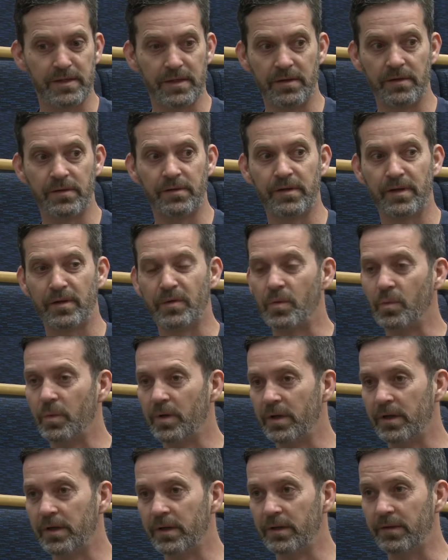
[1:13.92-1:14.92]
using
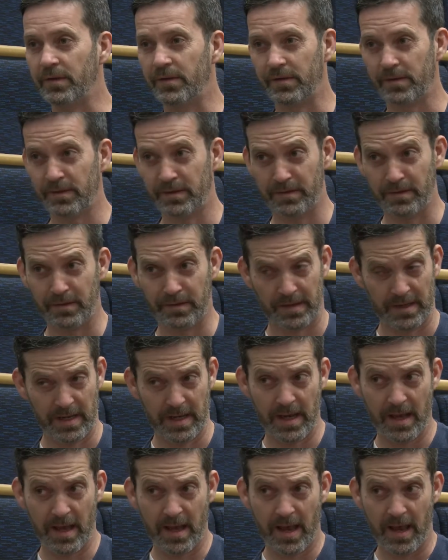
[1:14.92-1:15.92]
words and
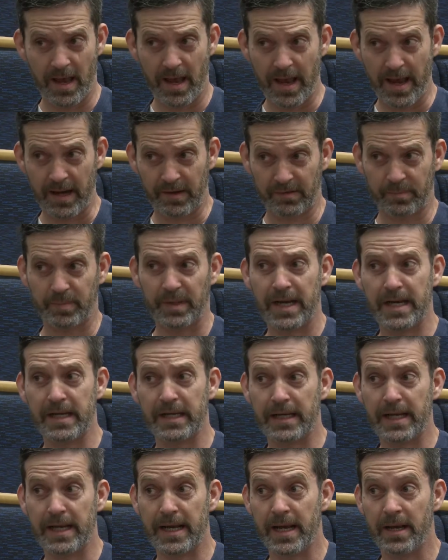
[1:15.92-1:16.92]

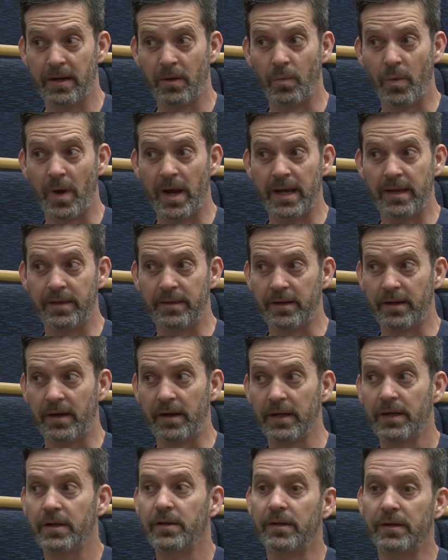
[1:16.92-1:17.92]
explaining it in a way that
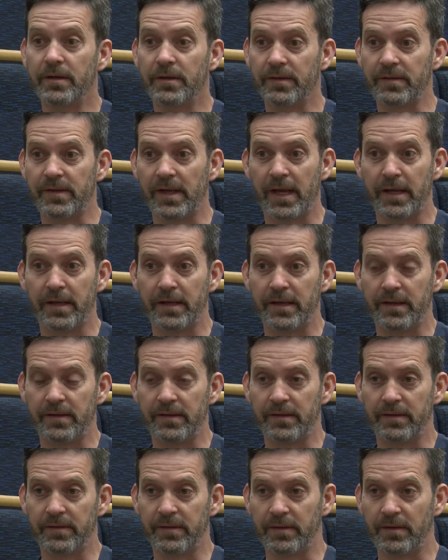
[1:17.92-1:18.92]
I could understand
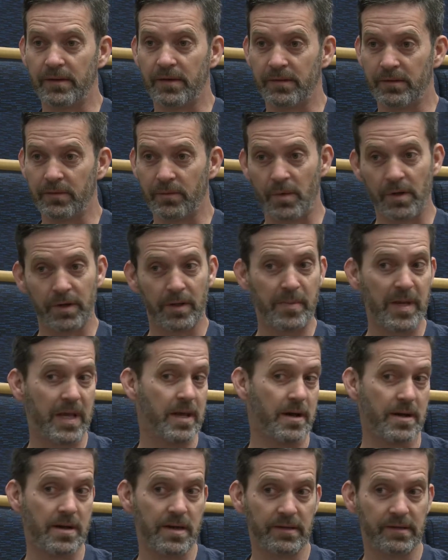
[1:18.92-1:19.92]
it as a
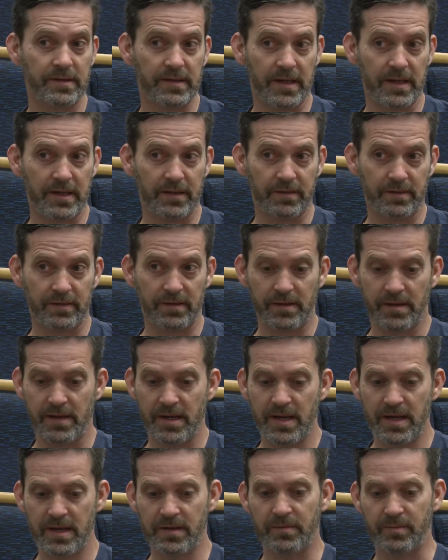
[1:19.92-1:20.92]
wannabe artist,
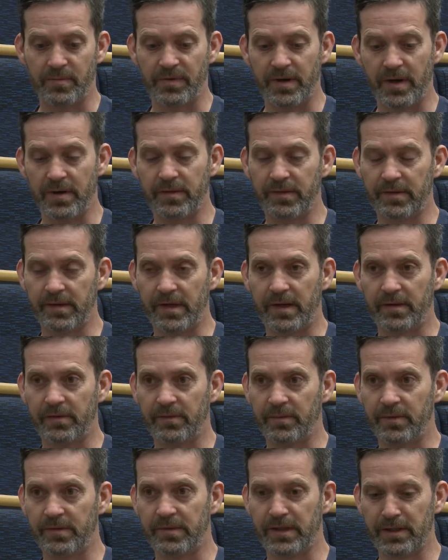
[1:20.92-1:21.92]
that his
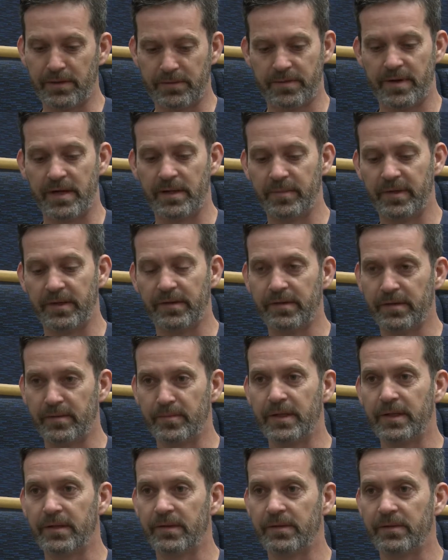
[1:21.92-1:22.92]
process was incredibly
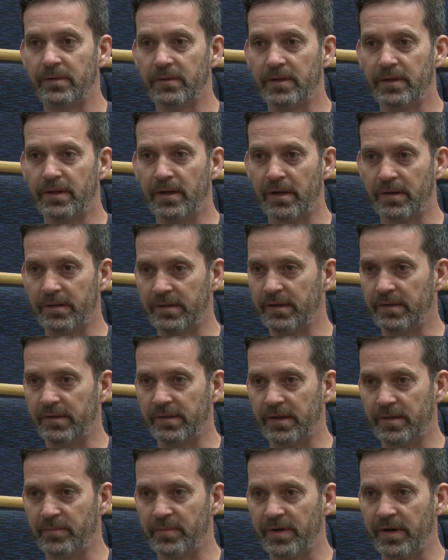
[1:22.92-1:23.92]
similar to an
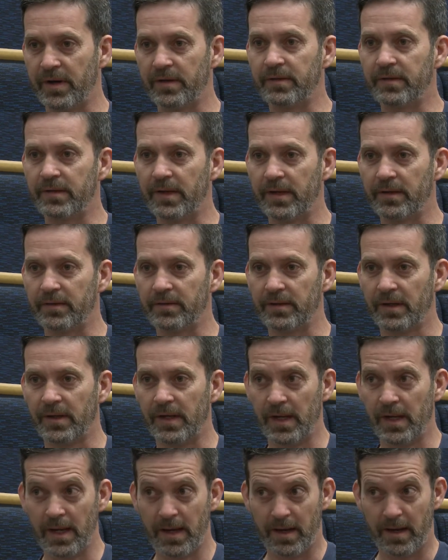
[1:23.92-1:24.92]
artistic process.
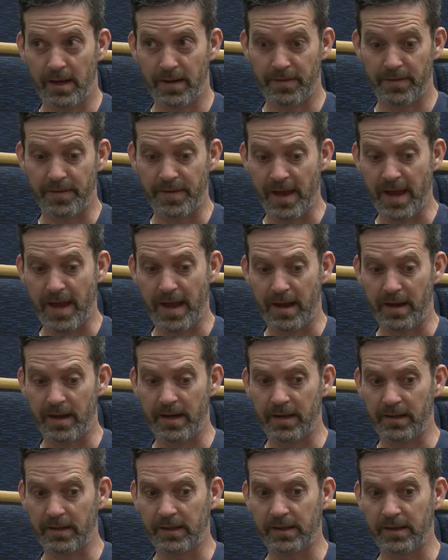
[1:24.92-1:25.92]
And that
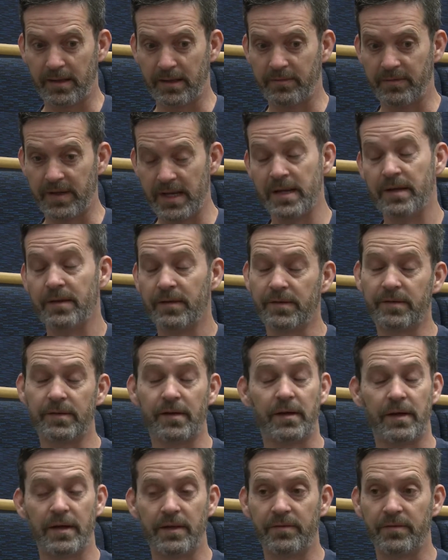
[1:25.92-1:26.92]
kind of
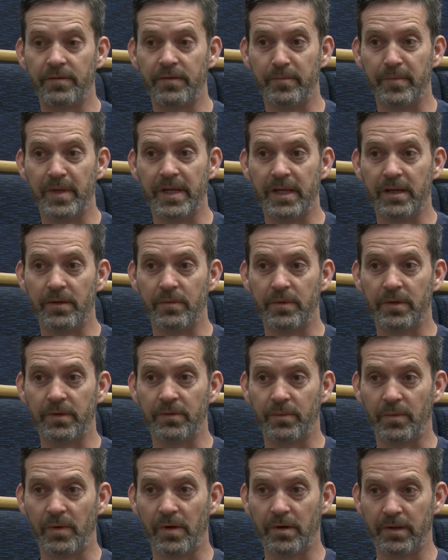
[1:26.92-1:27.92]
insight for me
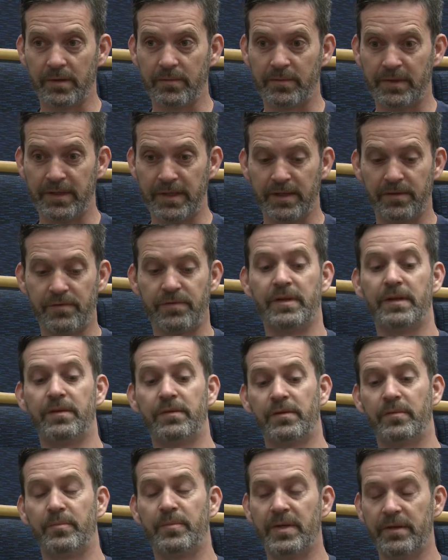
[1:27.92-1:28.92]
was what literally
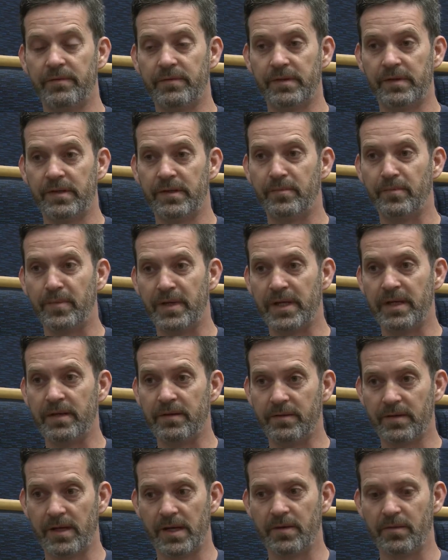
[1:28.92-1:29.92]
sort of pivoted
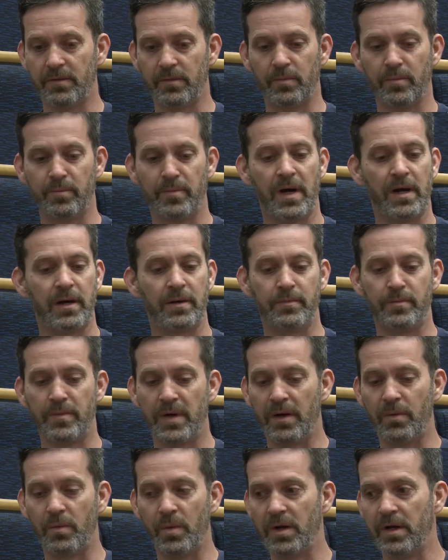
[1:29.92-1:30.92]

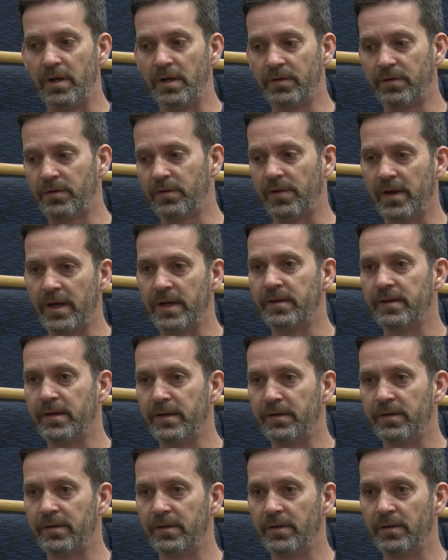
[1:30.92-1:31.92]
my work straight
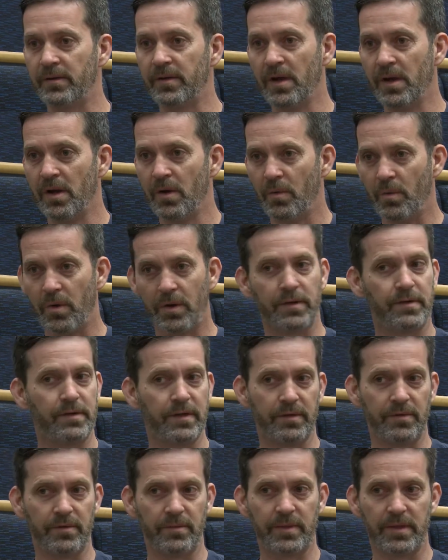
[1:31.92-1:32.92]
into
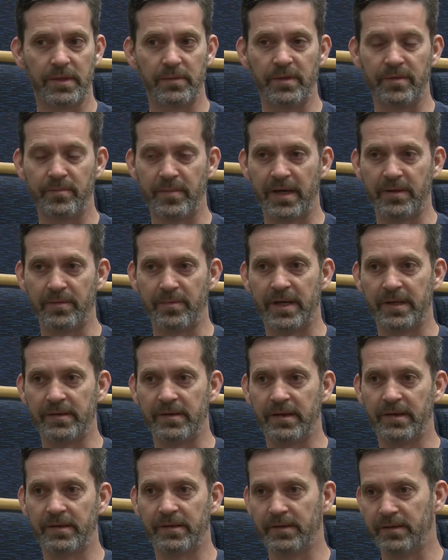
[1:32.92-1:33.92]
wanting to work with
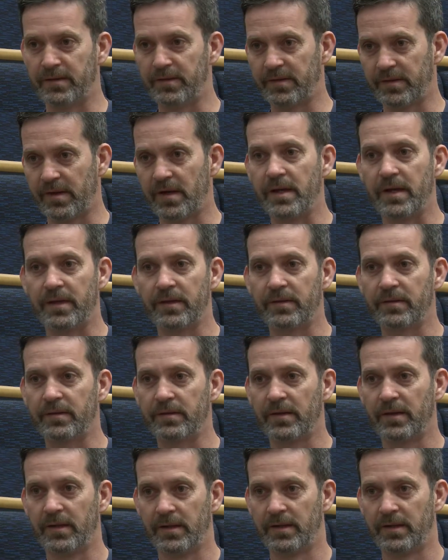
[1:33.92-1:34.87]
mathematics and science.